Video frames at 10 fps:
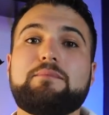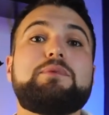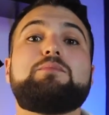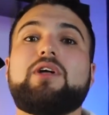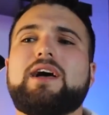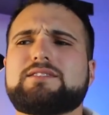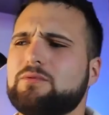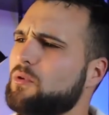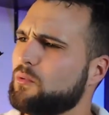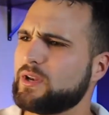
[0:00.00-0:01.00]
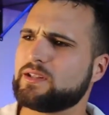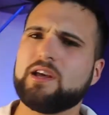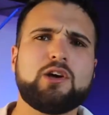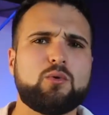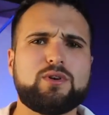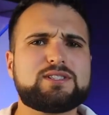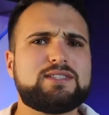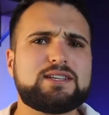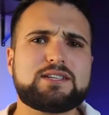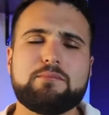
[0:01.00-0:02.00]
and people ask them, oh, what is
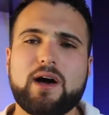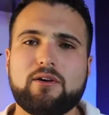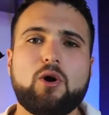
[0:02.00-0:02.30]
this about?